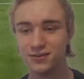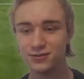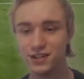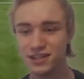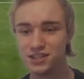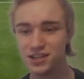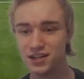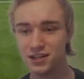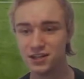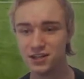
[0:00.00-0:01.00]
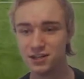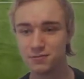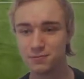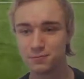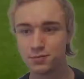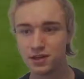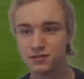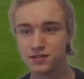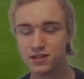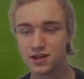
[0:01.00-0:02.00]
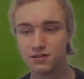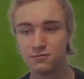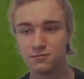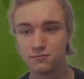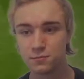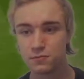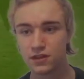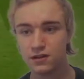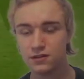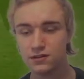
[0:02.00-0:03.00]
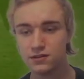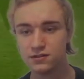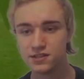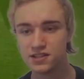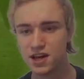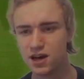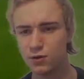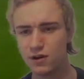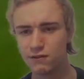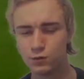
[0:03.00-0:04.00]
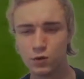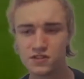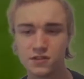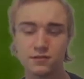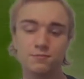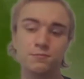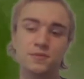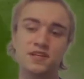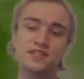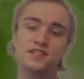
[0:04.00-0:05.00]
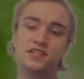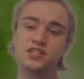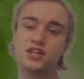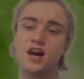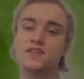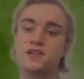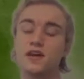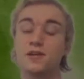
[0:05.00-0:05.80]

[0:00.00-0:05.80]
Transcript: Really cheeky penalty. And this guy, whoever it was, misses the shot.